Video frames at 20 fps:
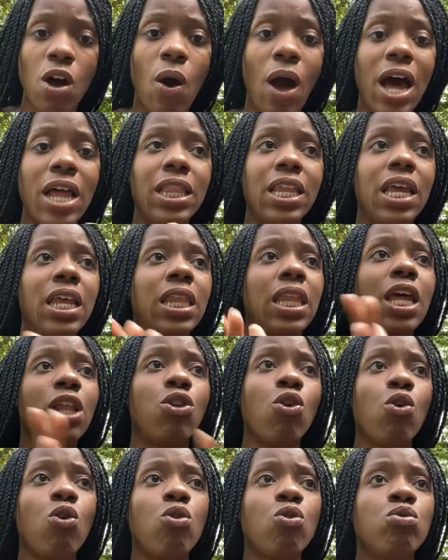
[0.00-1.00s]
I think that
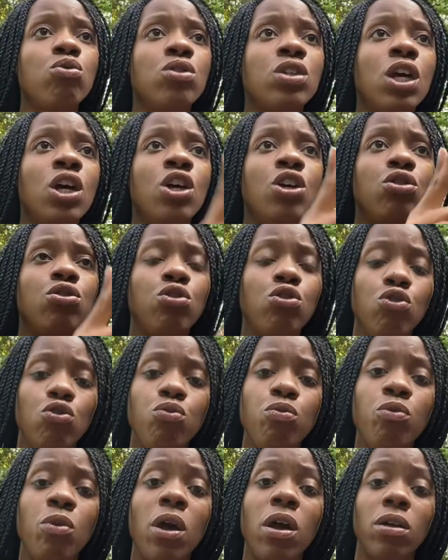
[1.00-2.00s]
those two
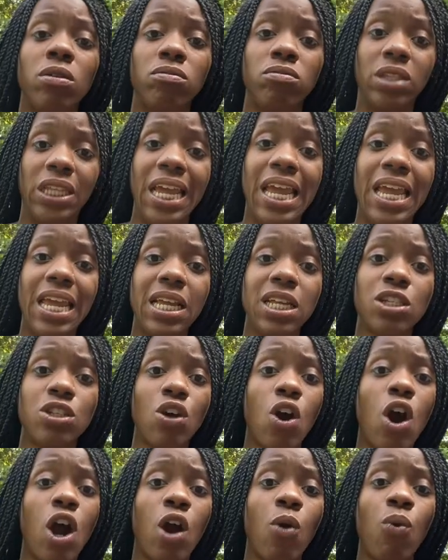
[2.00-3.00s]
things
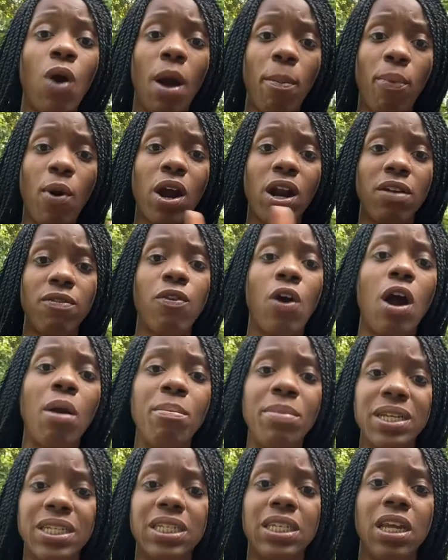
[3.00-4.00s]
are a part of our
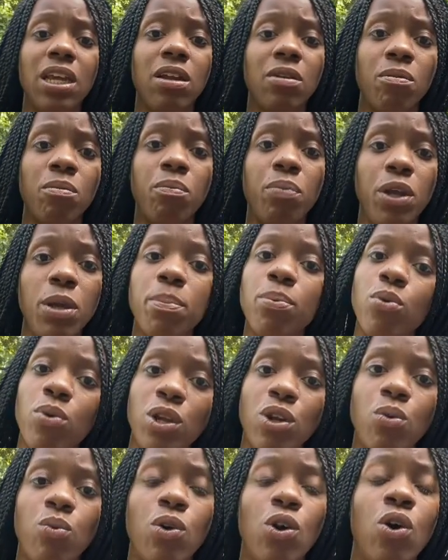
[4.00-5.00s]
missing people in
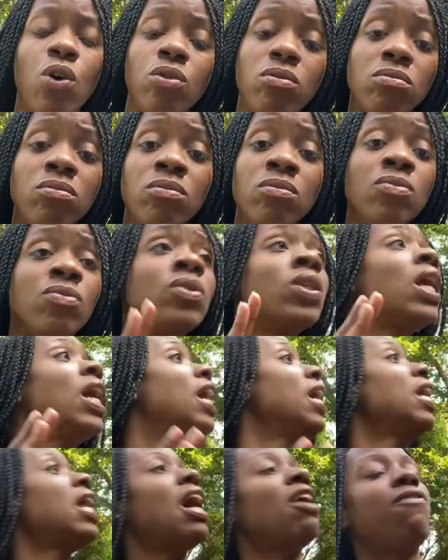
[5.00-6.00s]
the world.
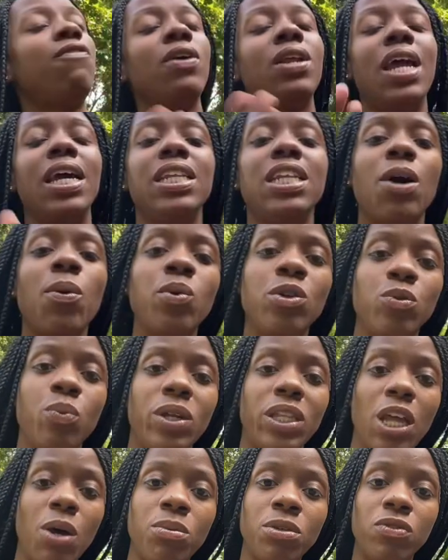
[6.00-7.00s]
And I feel like that was what
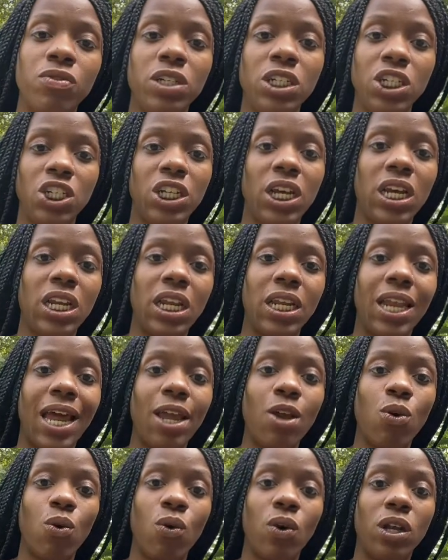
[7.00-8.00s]
that was really shedding the
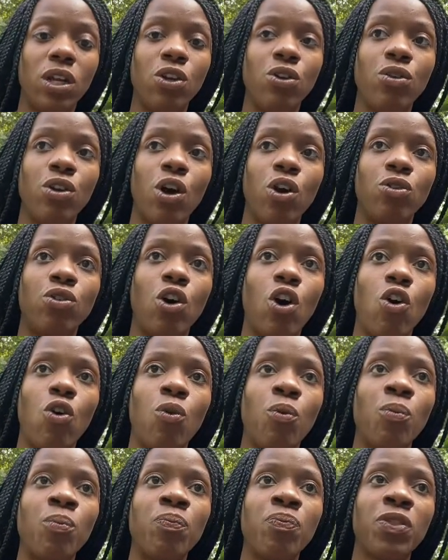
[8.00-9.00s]
light on. You know, don't
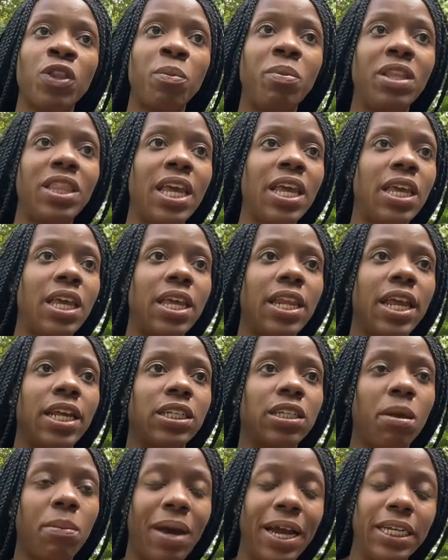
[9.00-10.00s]
be thinking that
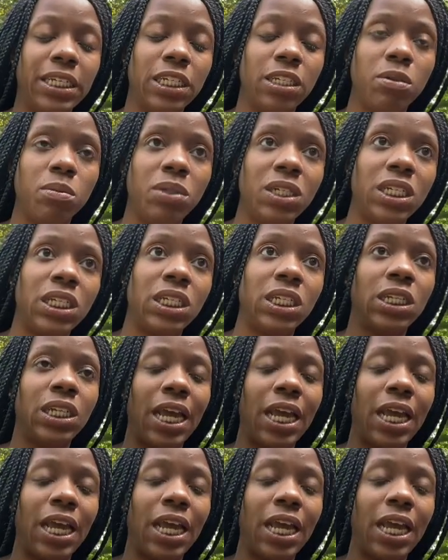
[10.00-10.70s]
somebody just missing.